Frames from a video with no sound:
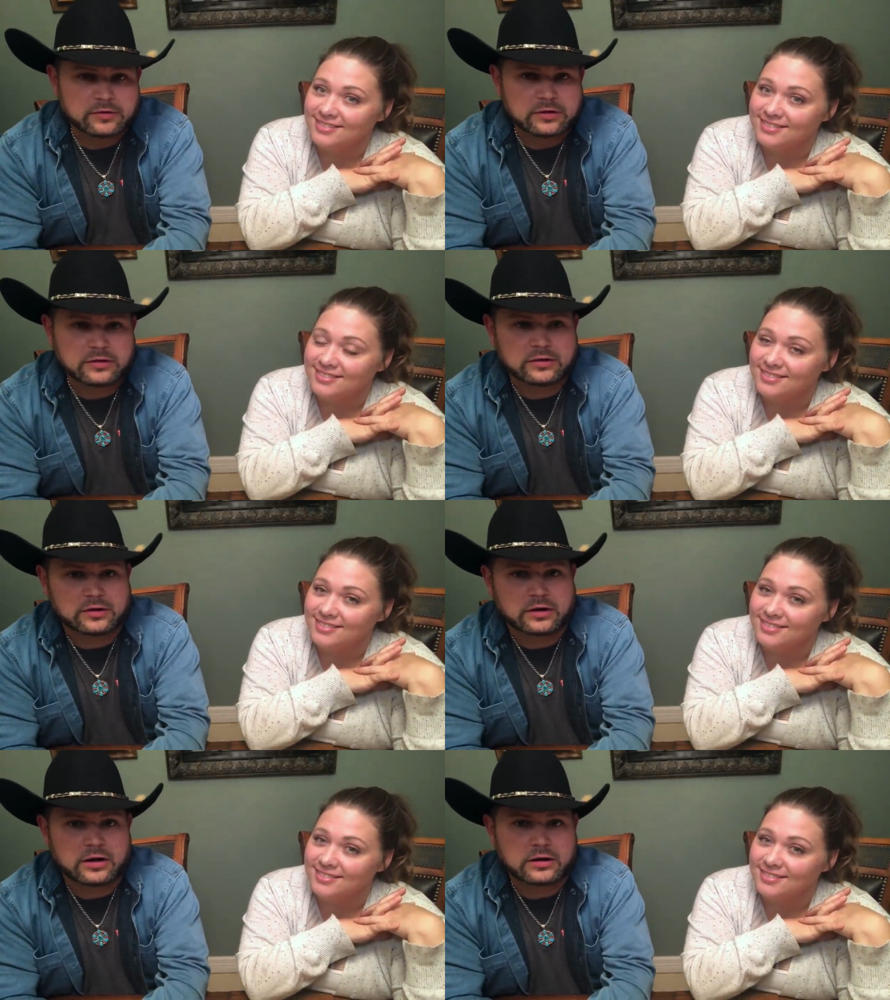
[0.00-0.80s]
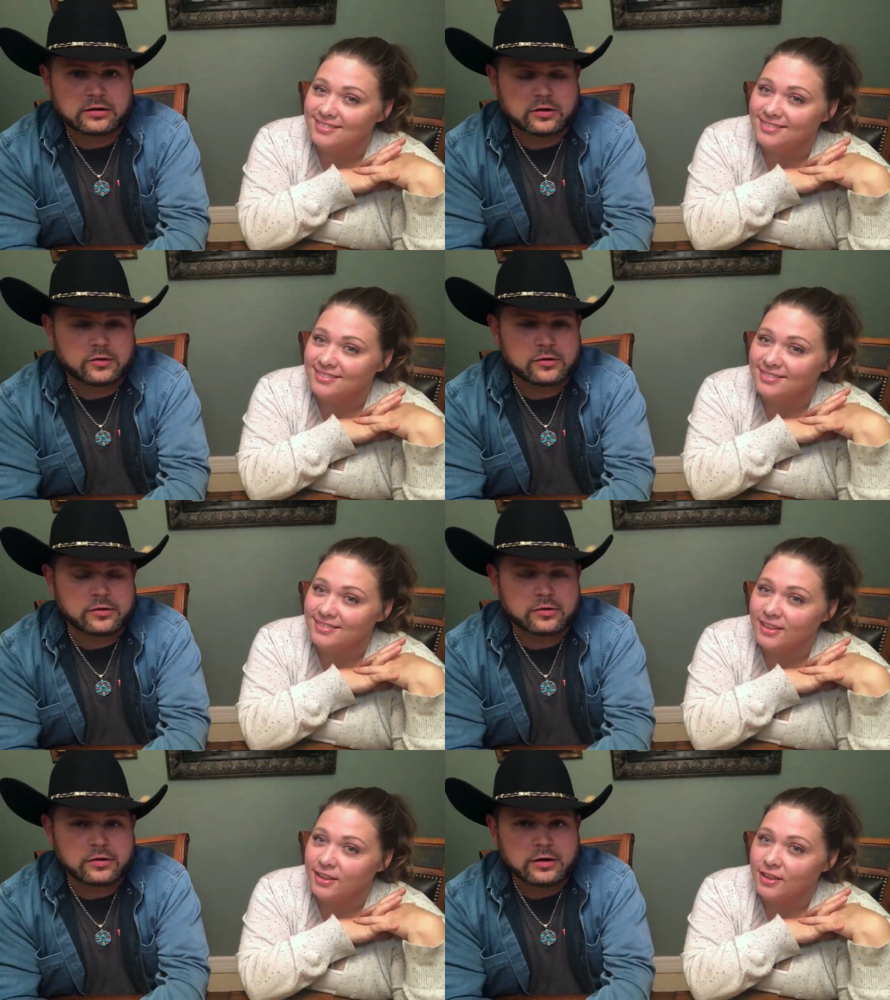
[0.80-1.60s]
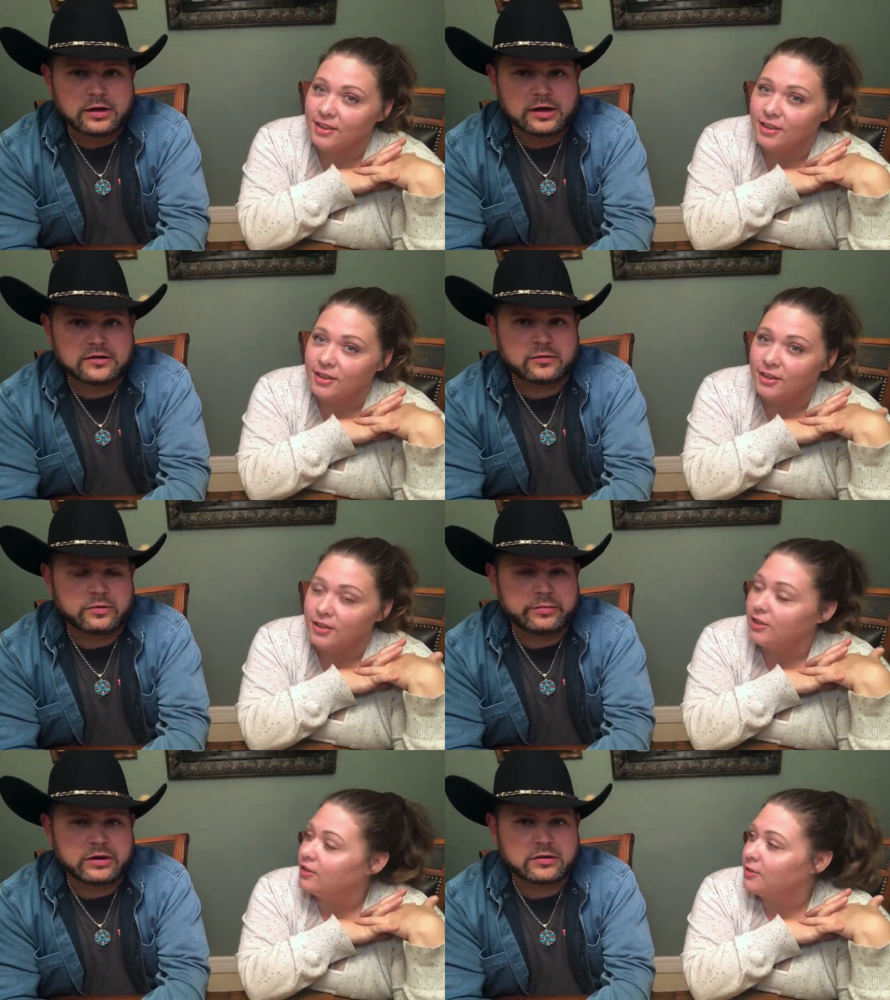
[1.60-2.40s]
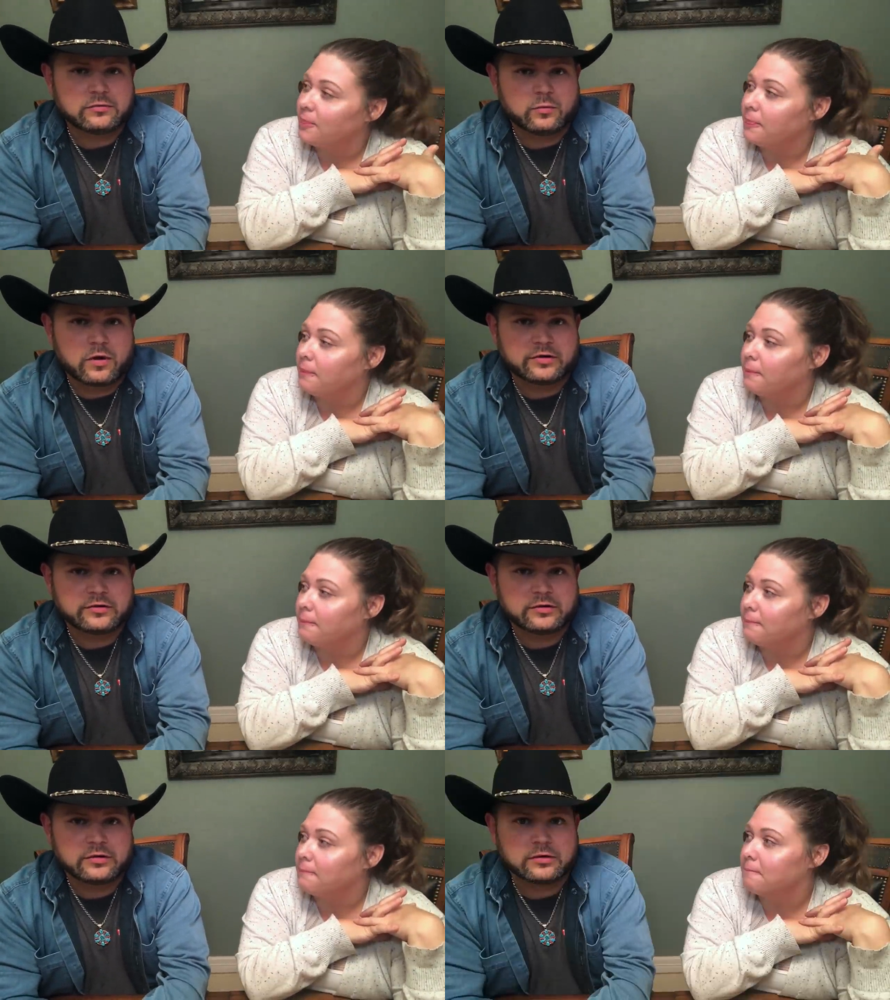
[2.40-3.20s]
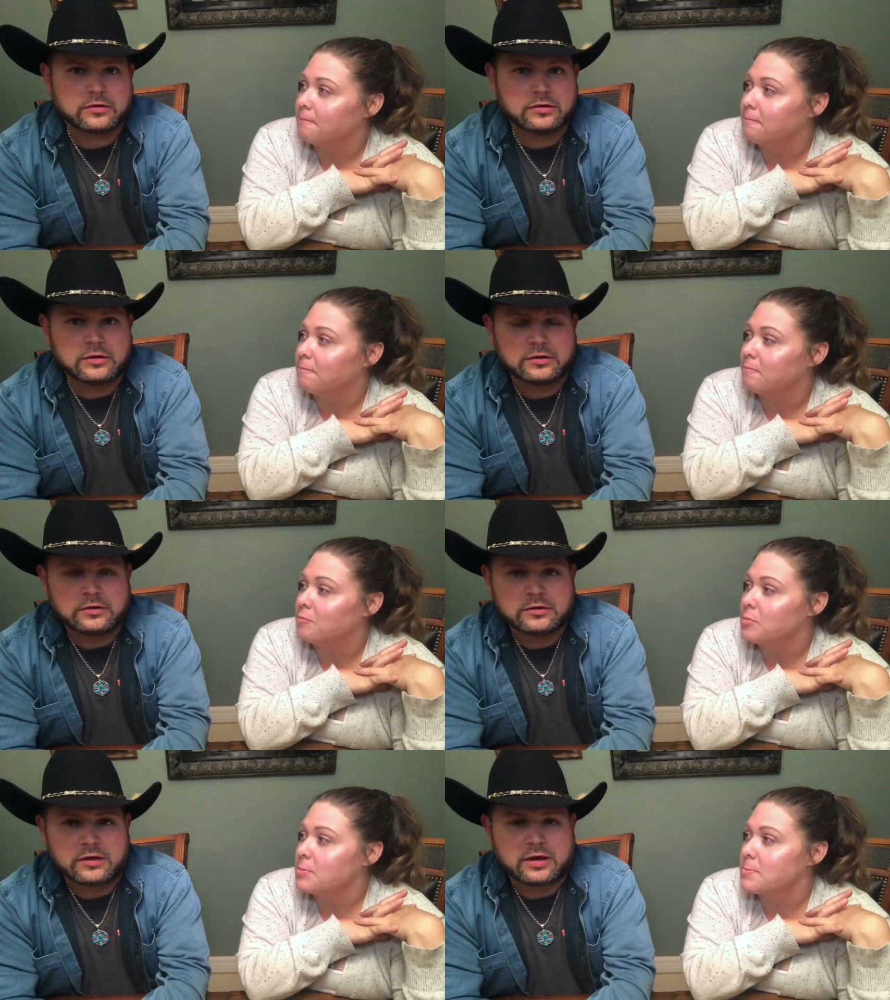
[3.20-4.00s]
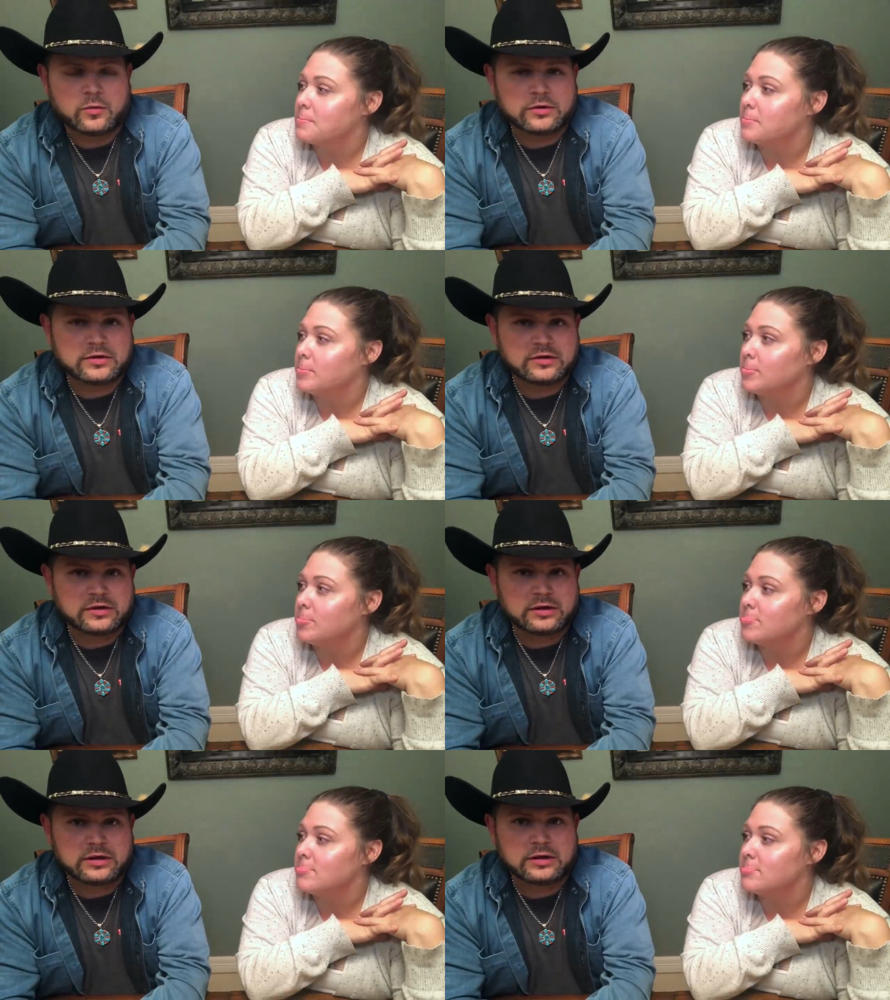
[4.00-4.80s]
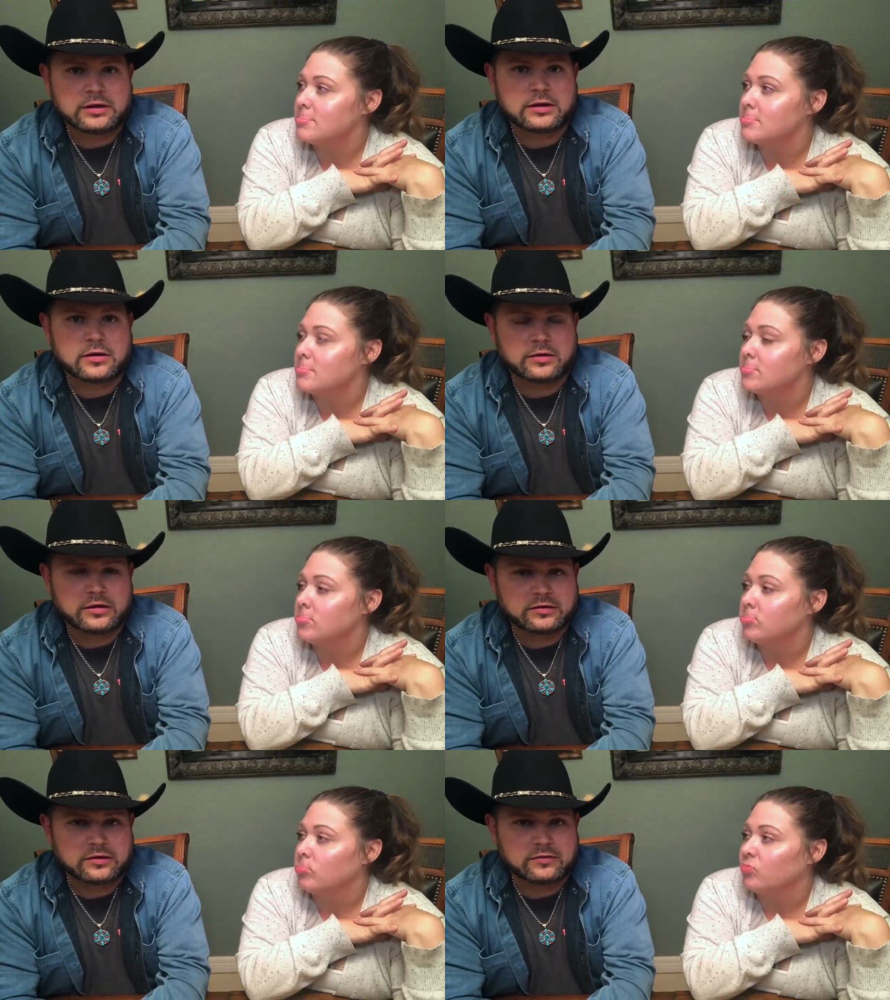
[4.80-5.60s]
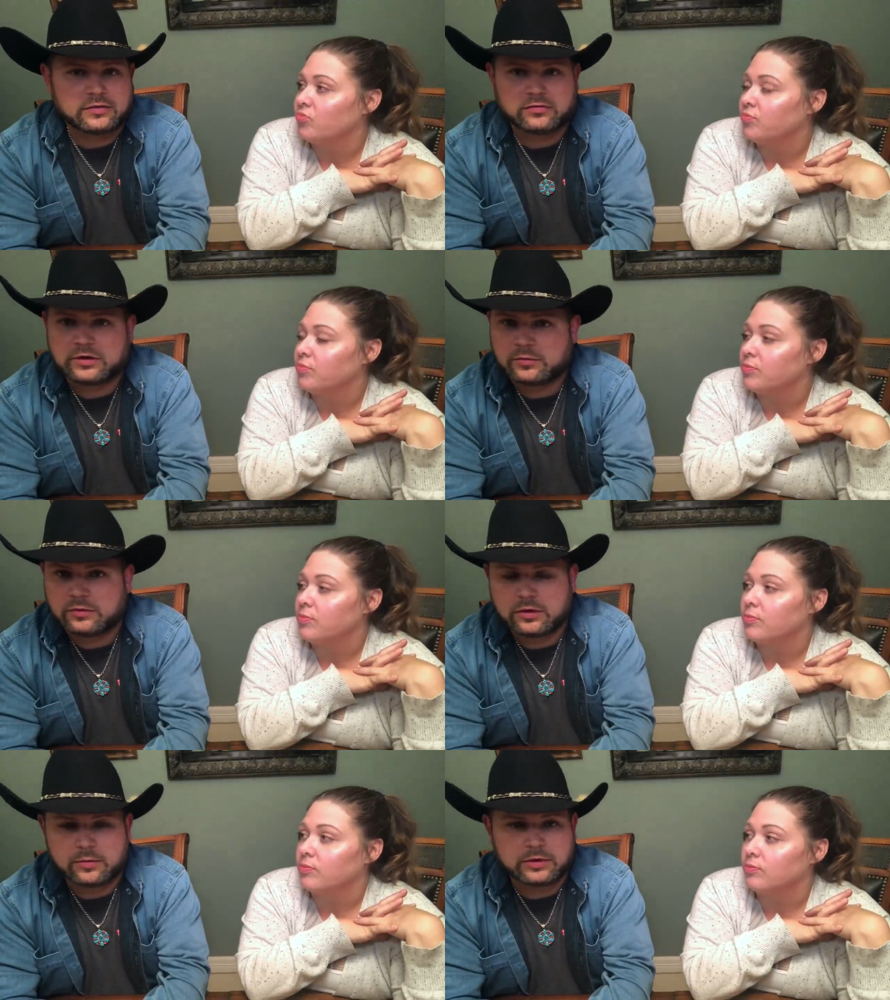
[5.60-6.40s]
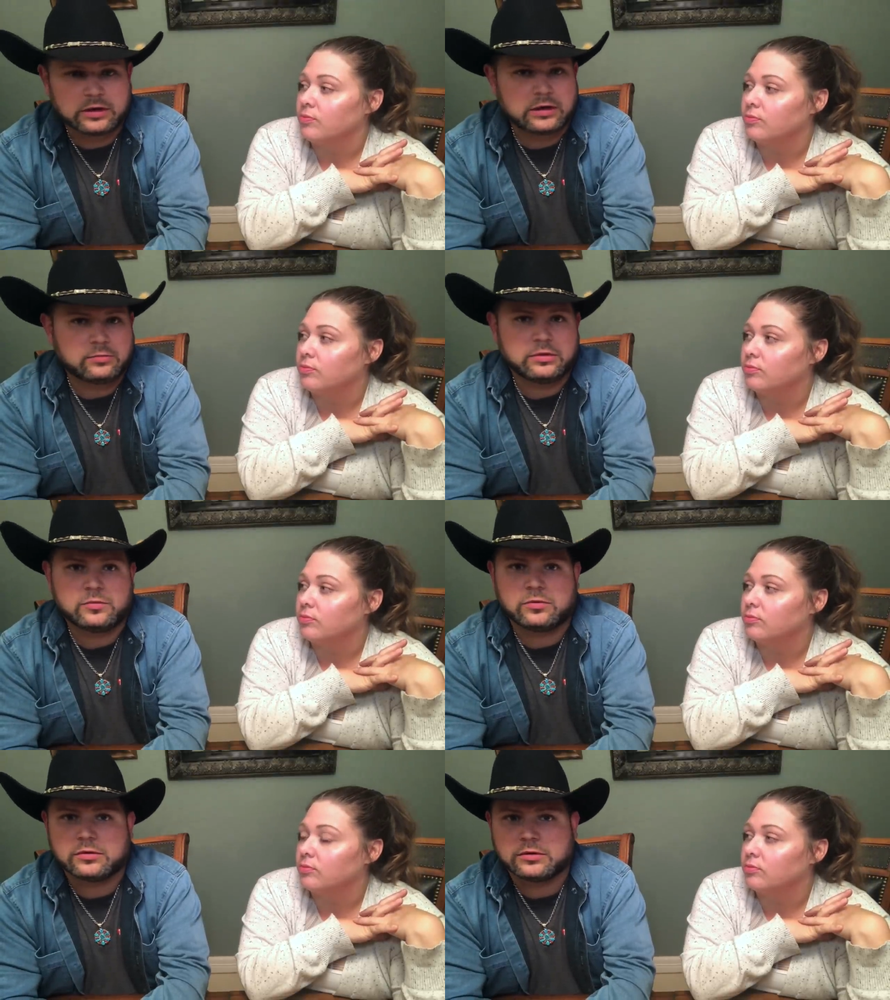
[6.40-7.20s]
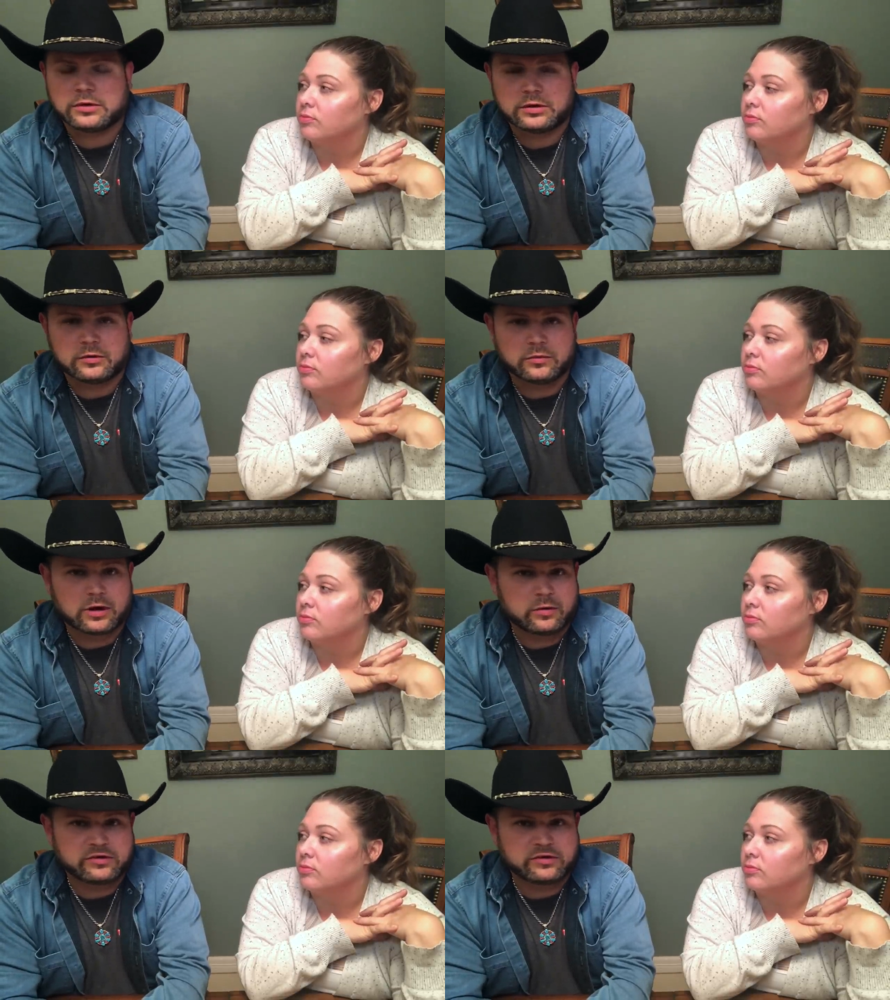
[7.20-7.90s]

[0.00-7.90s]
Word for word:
Speaker 1: He said, uh, you're, he said, we've been watching your A1C and all that stuff every time you come in and get blood work. You know, we always